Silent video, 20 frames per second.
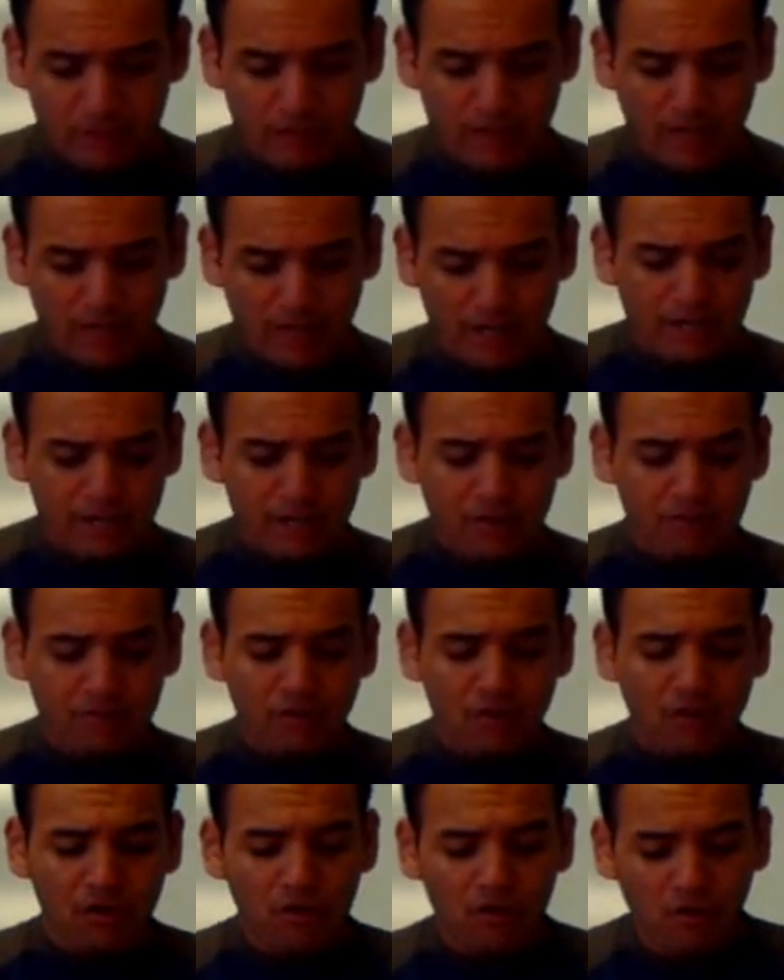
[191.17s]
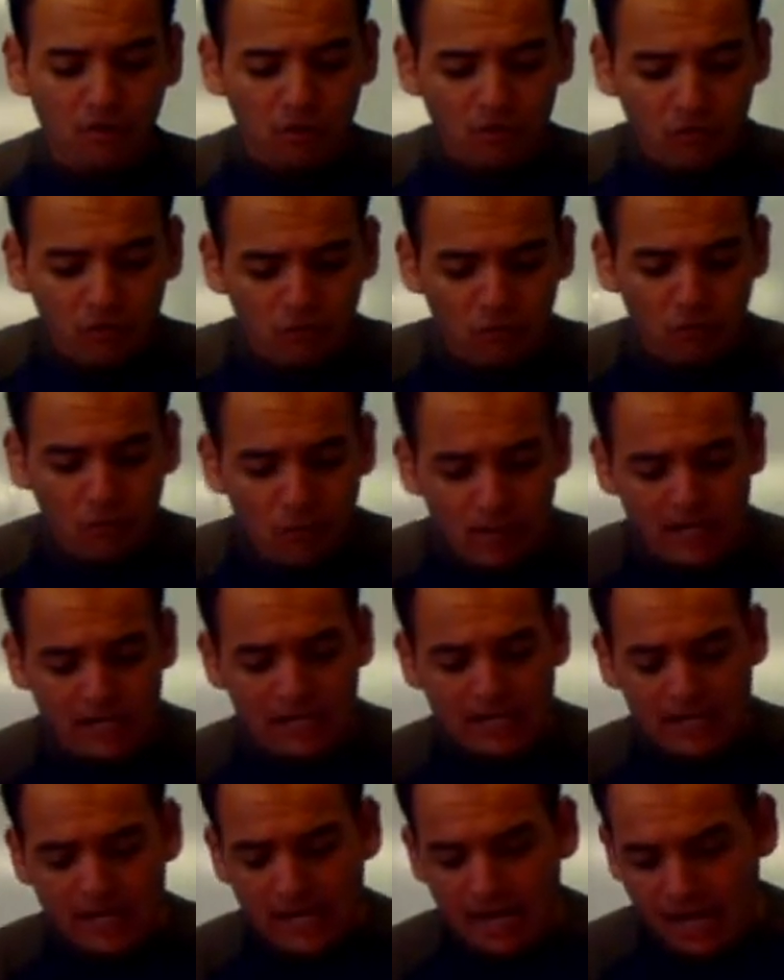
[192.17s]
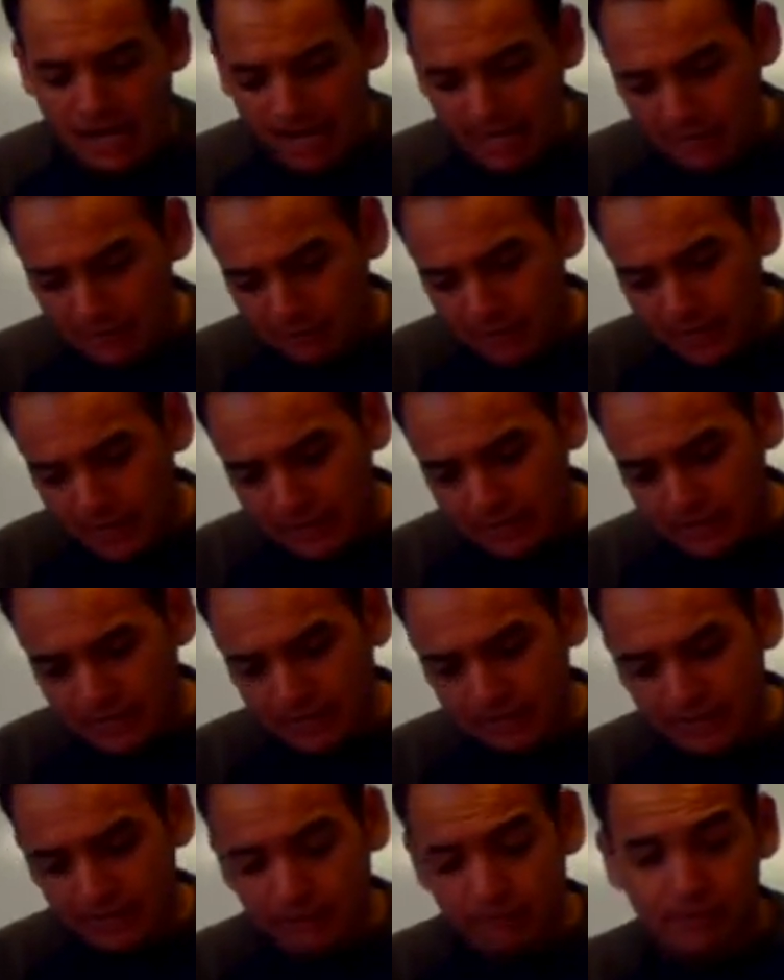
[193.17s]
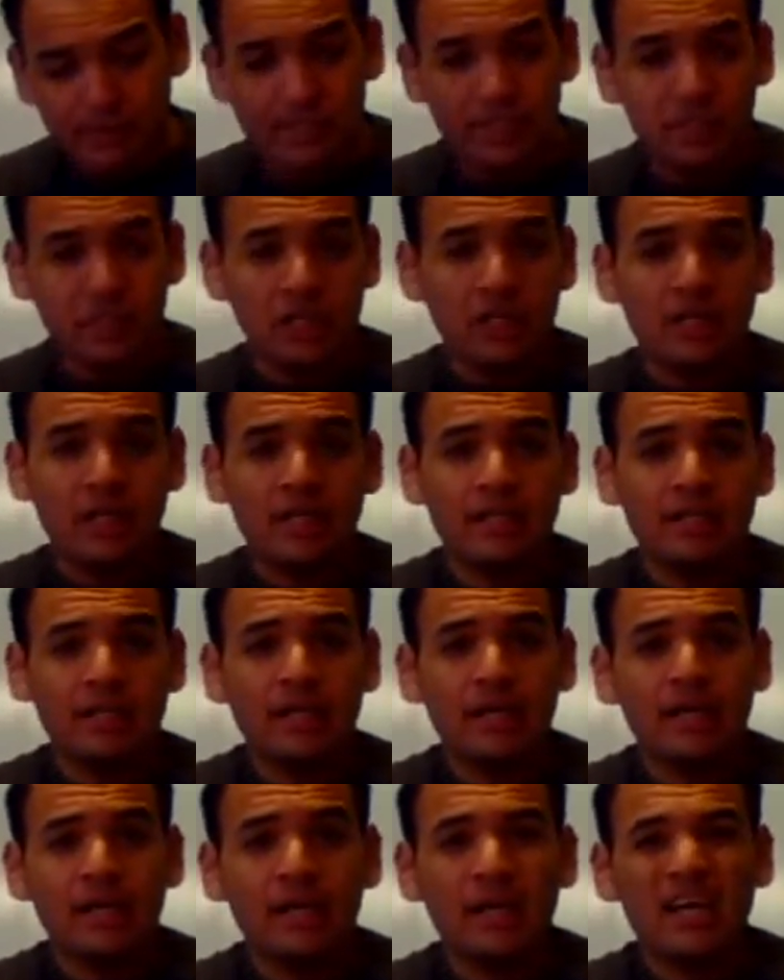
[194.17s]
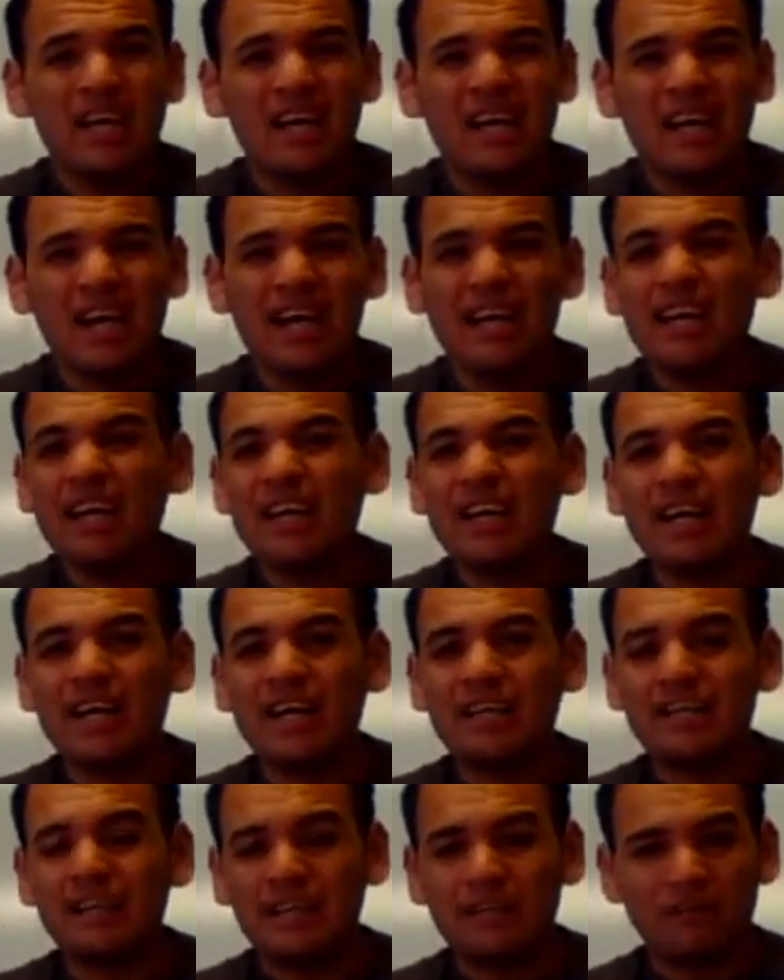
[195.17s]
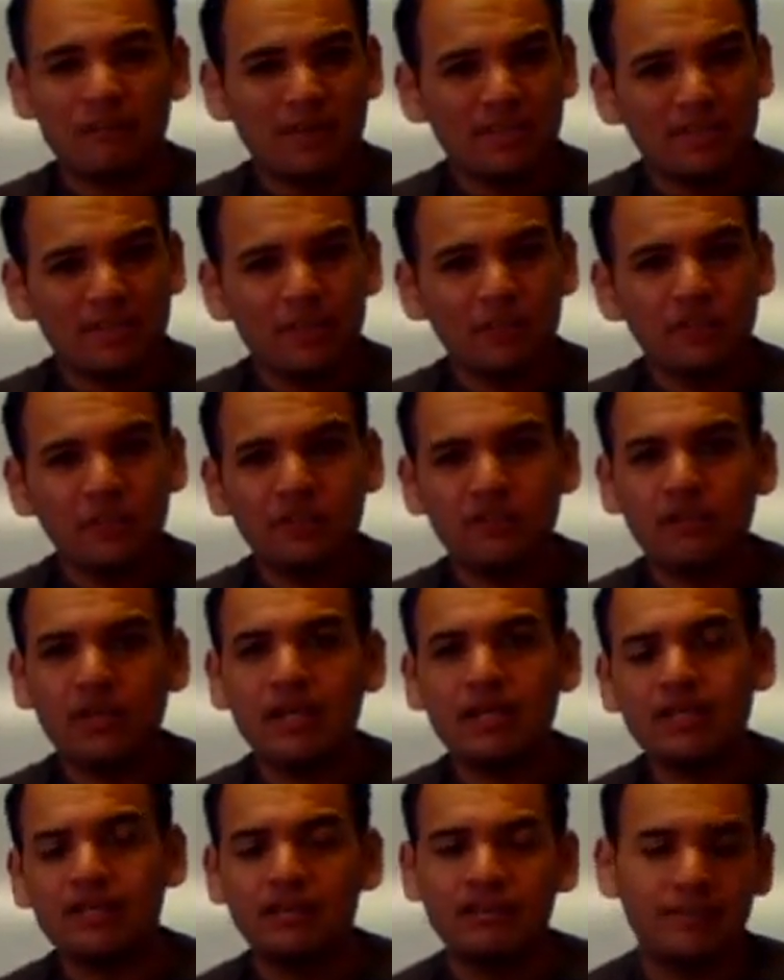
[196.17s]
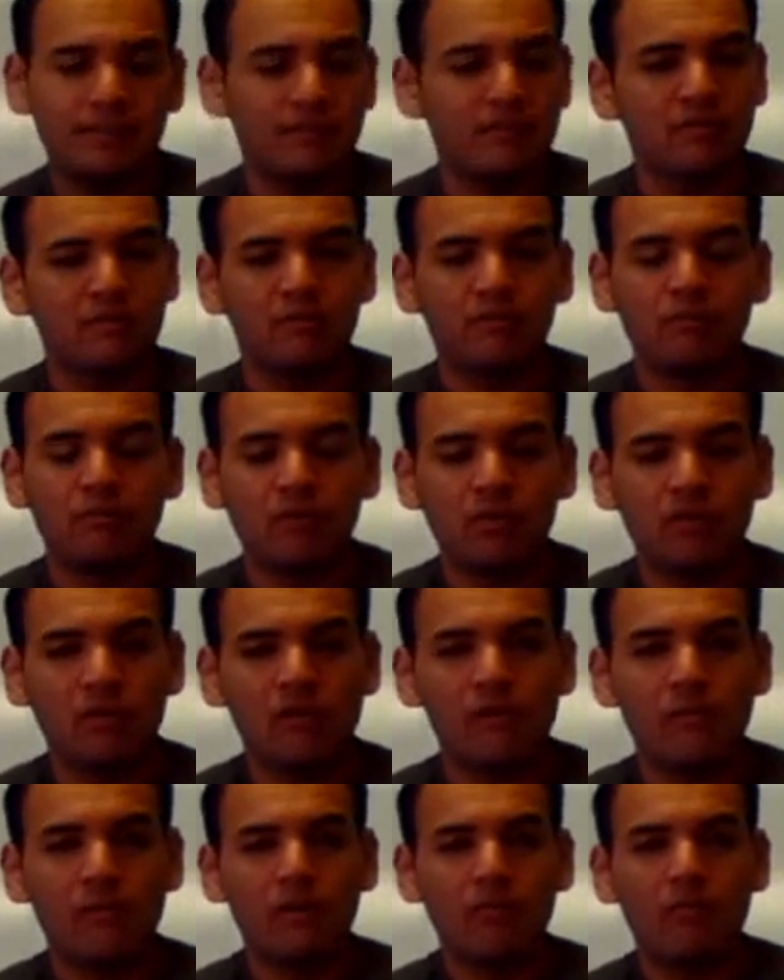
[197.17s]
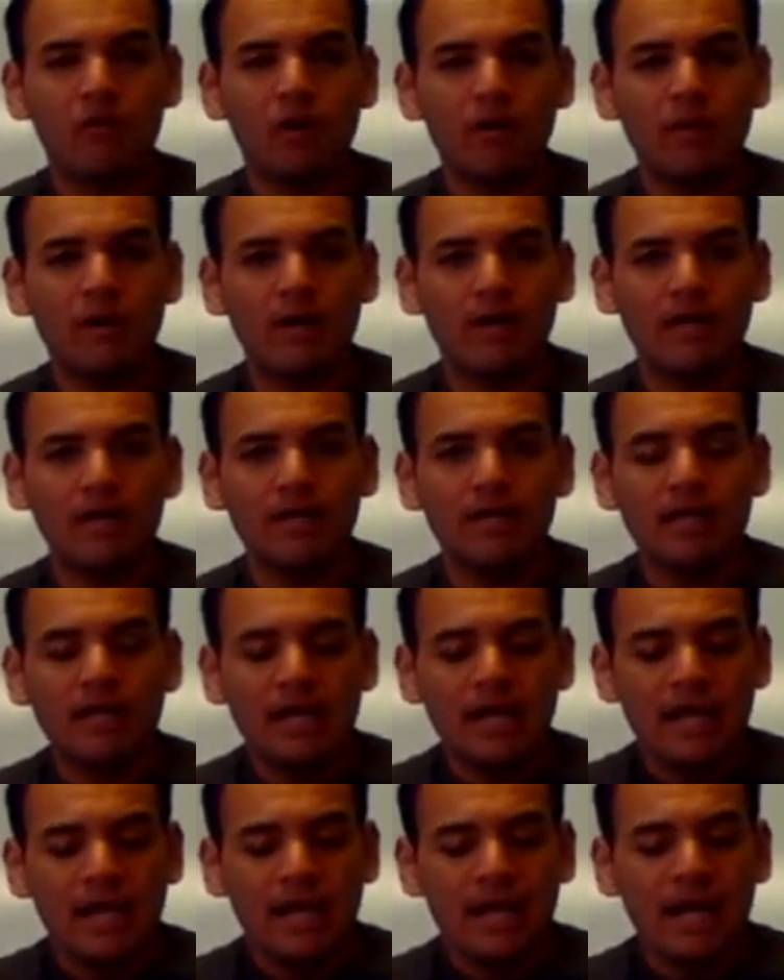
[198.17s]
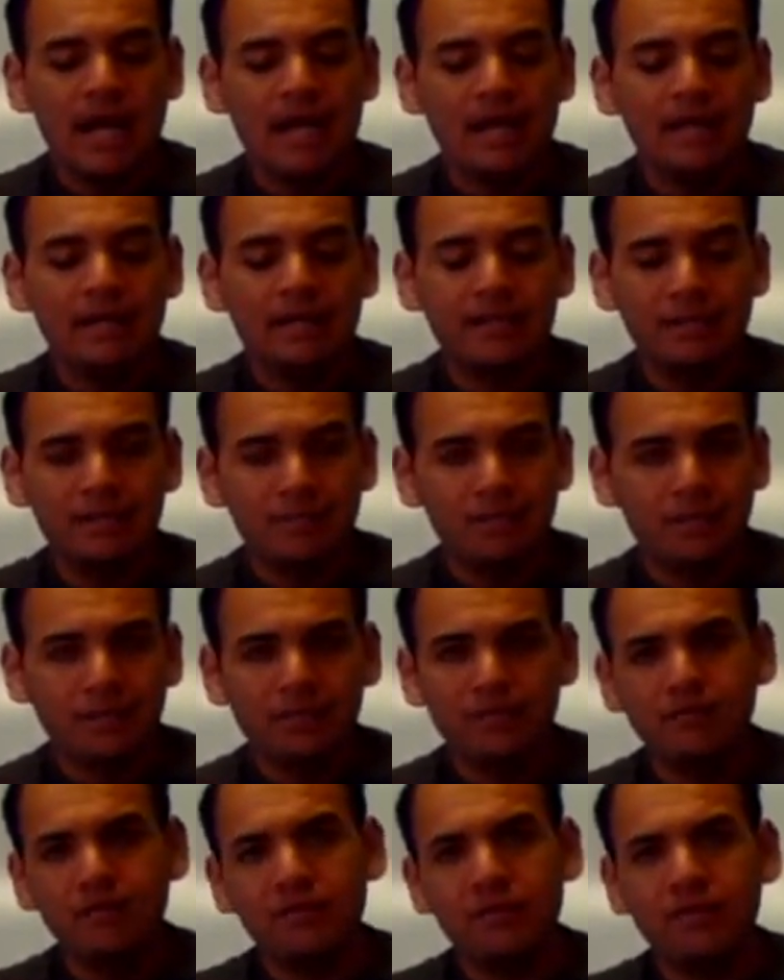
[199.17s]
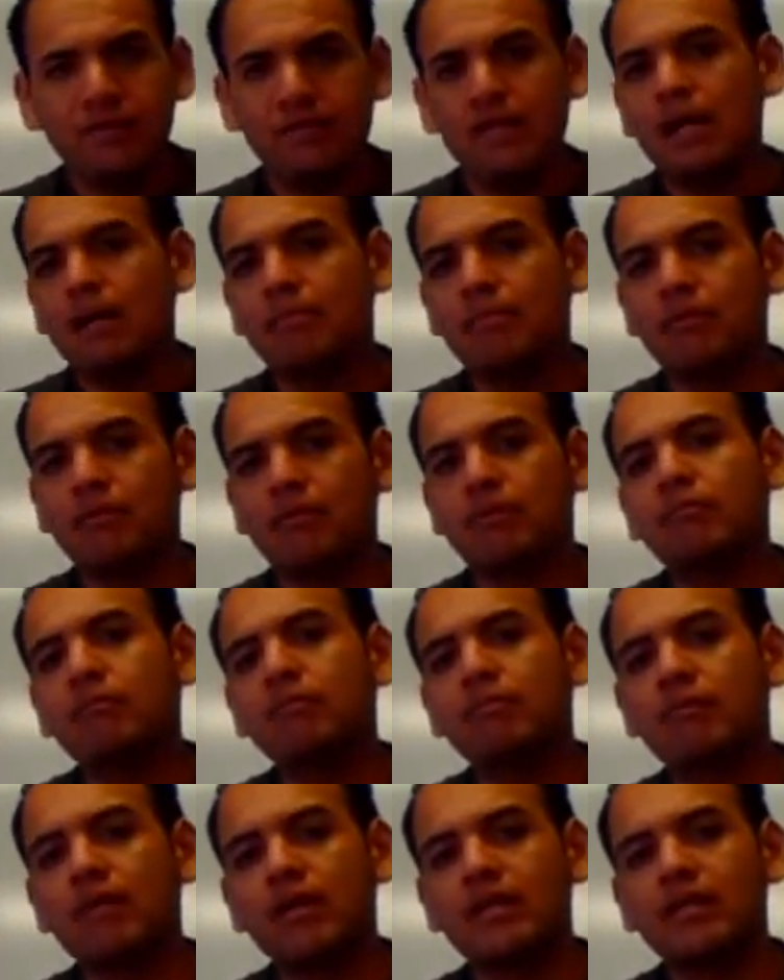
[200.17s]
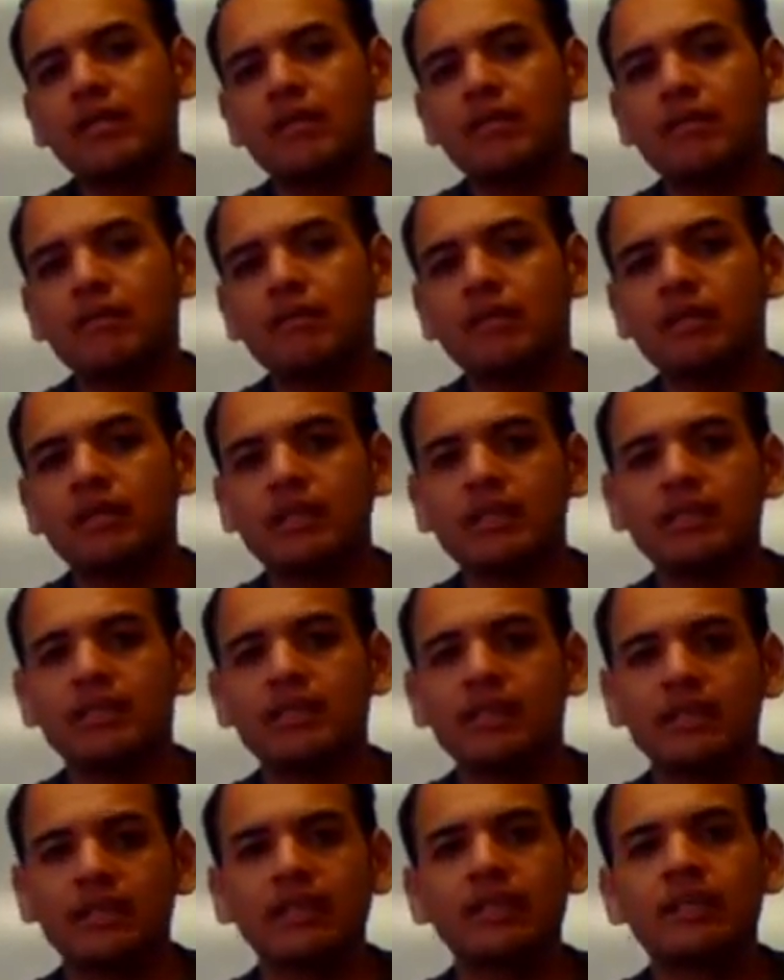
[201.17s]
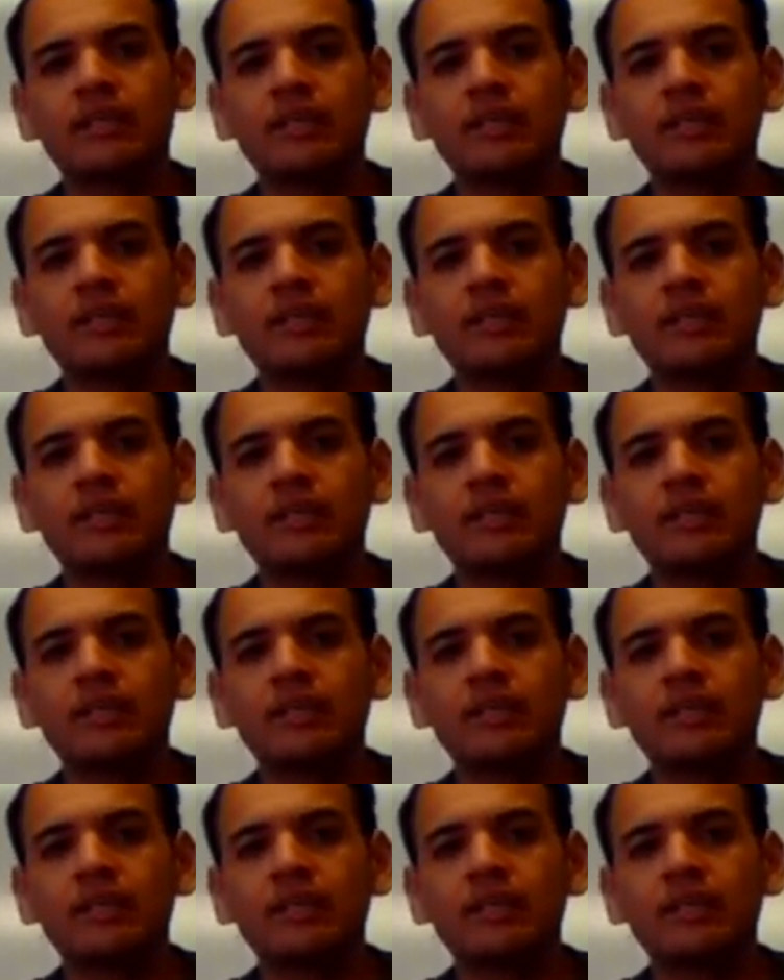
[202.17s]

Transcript: Okay, so when I read the reengineering thing, I kind of researched so I can a little bit more about it. And the book used an example of President Clinton,